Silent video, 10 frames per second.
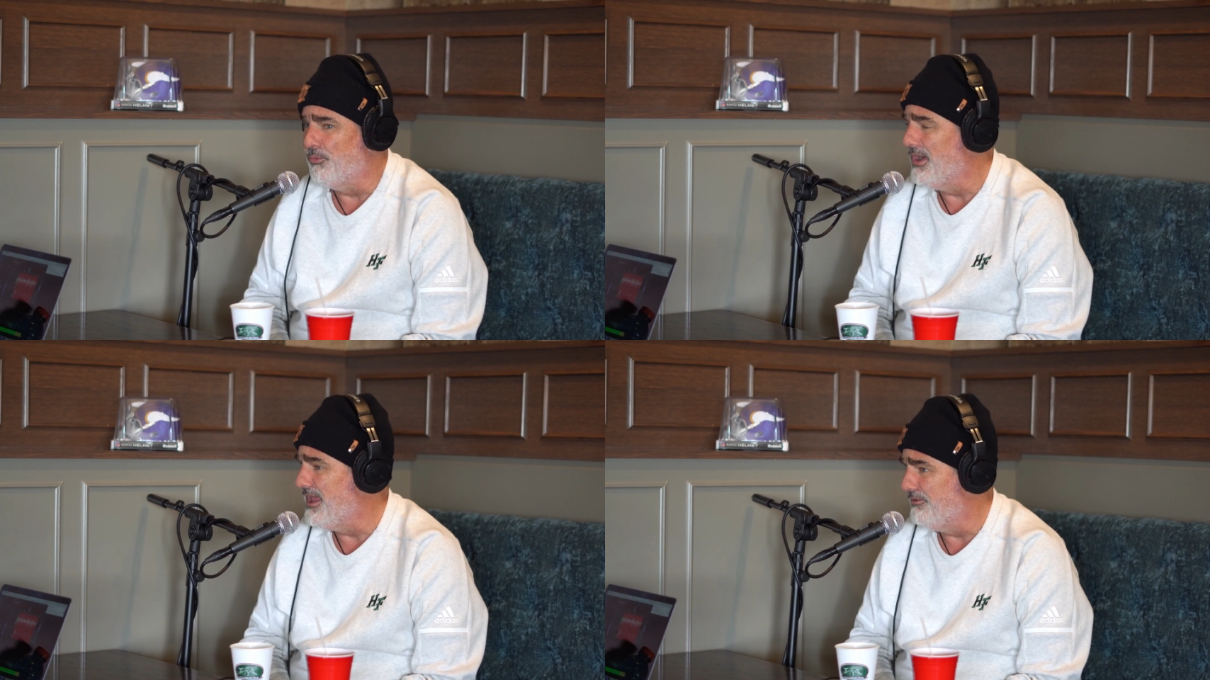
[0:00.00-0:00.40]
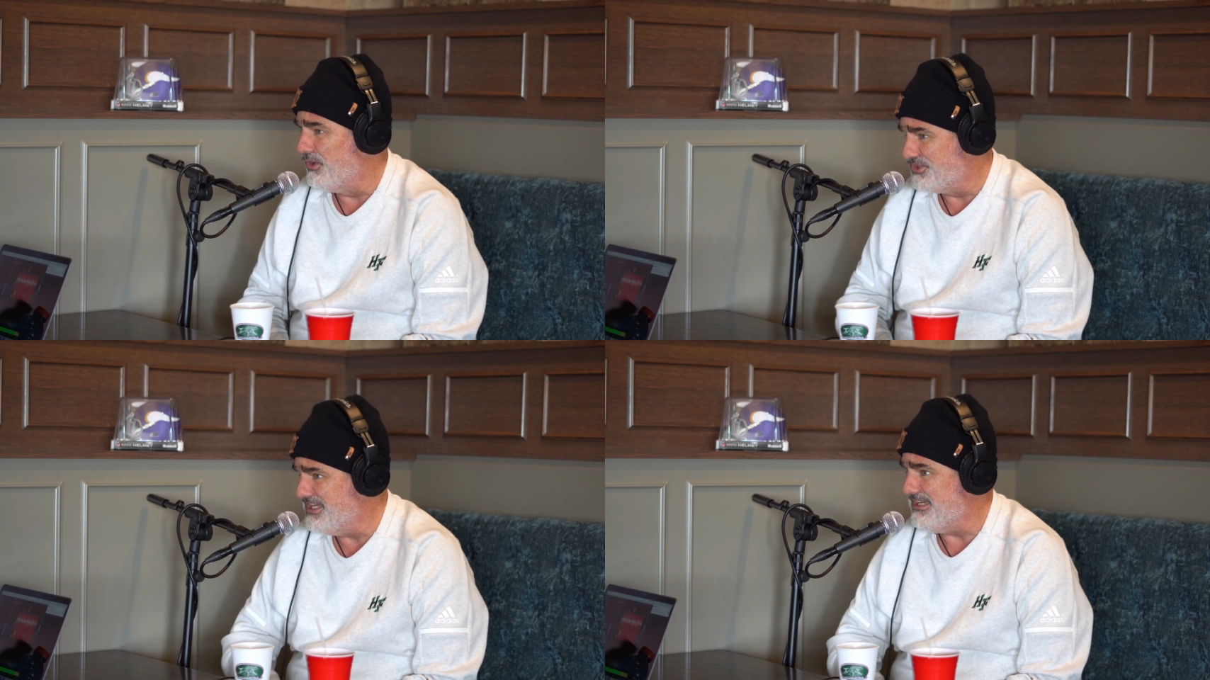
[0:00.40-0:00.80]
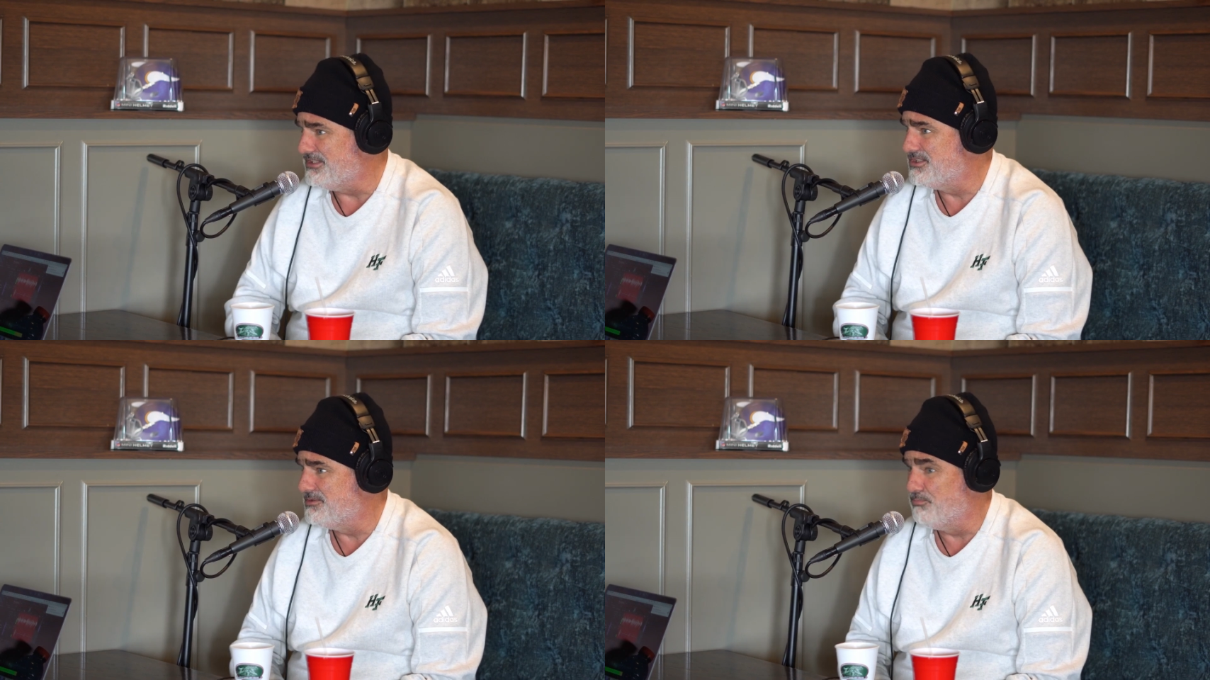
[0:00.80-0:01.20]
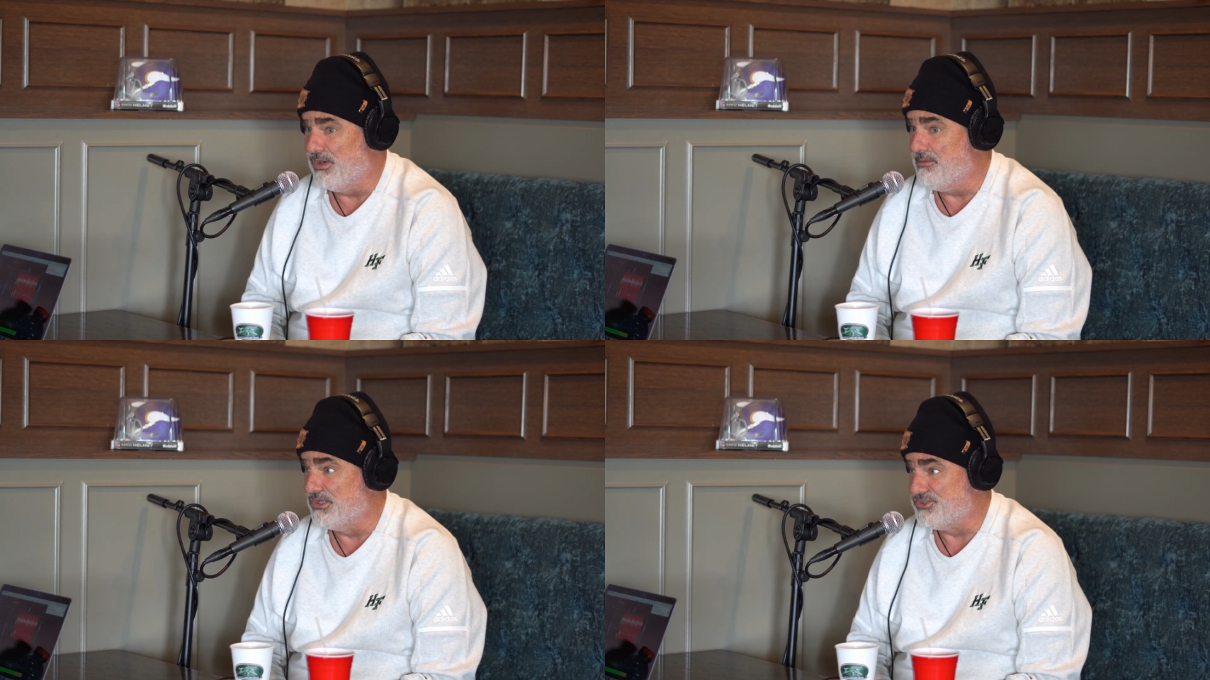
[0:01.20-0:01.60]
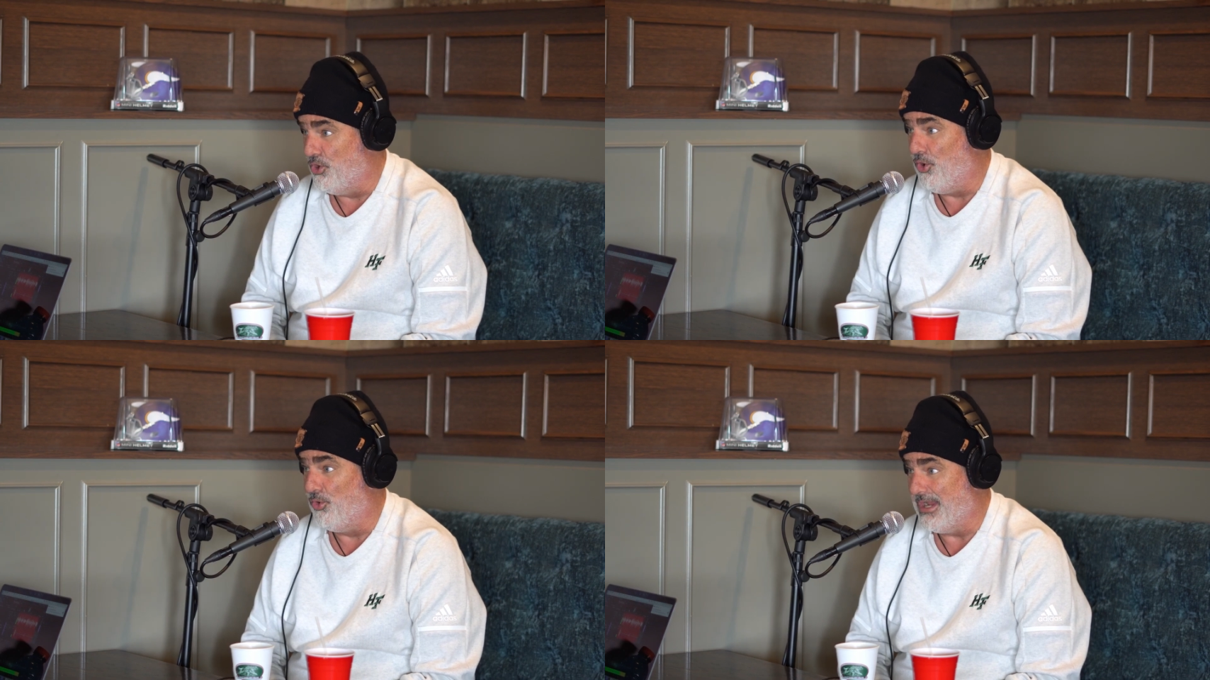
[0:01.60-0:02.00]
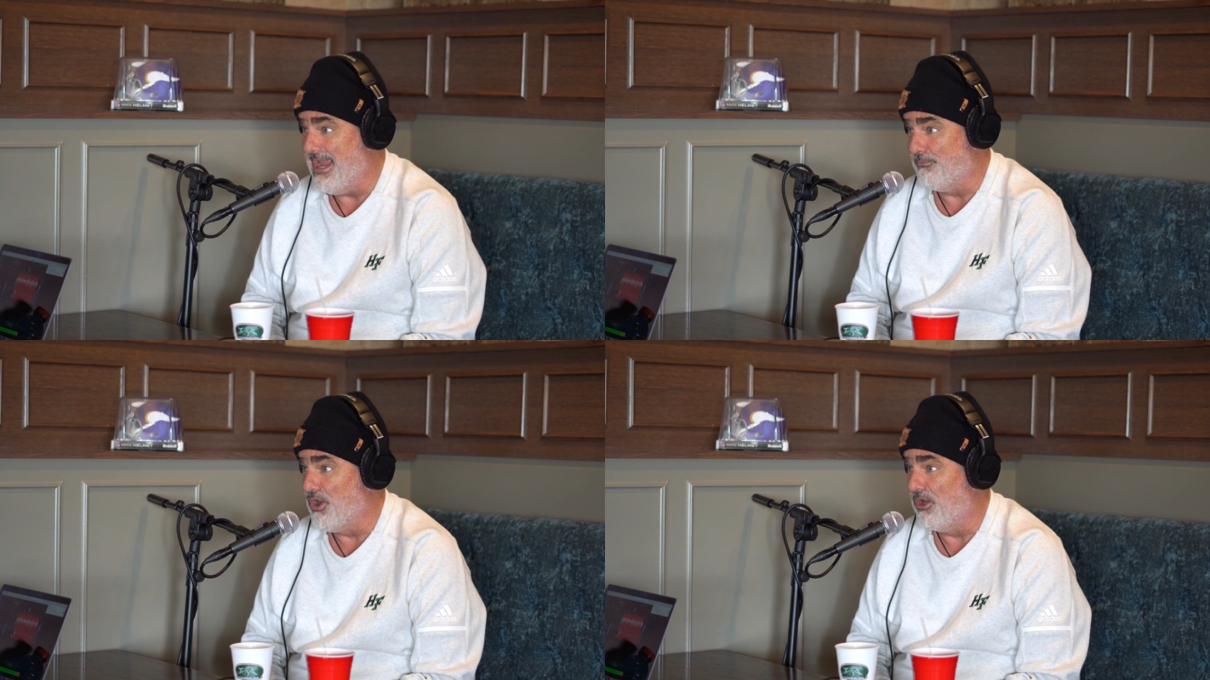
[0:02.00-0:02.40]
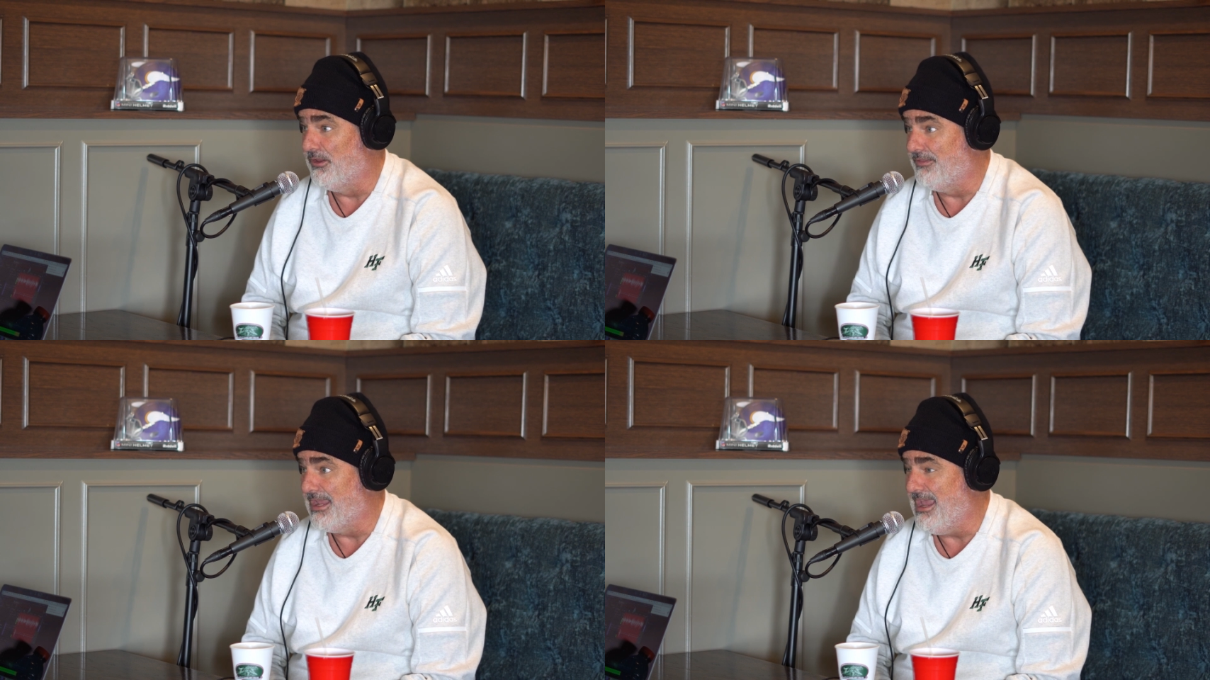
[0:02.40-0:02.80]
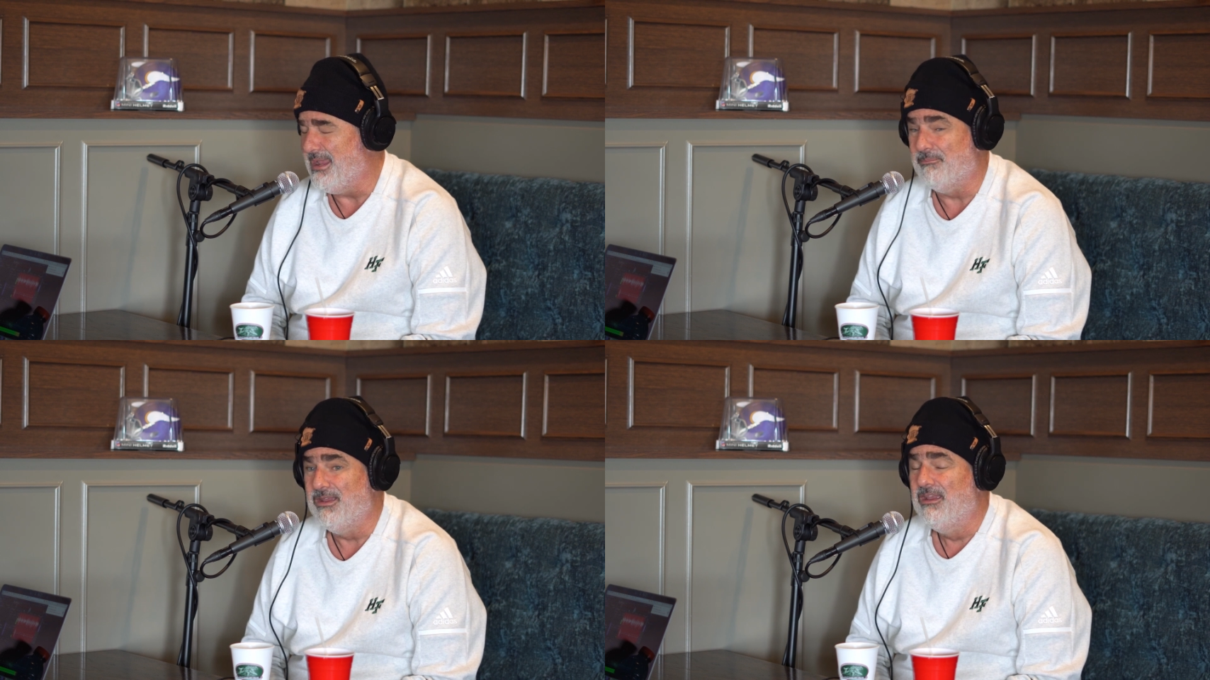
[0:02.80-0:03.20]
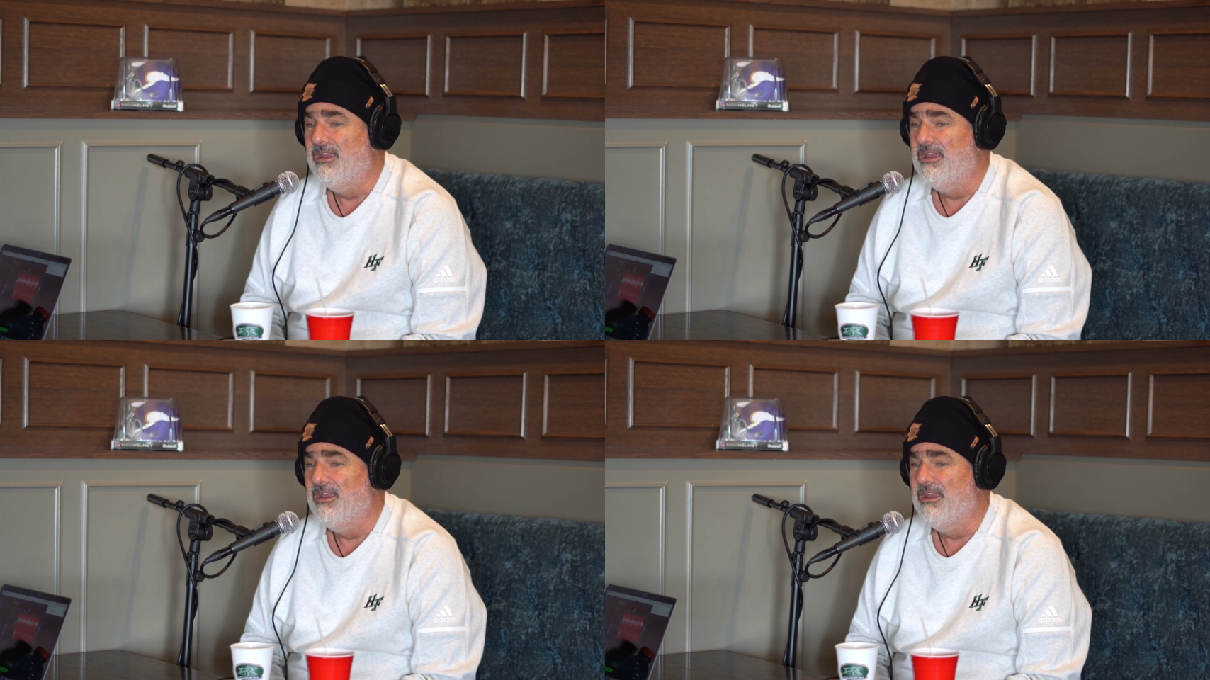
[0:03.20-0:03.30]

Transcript: were out of our seats pretty much the whole game, calling the game.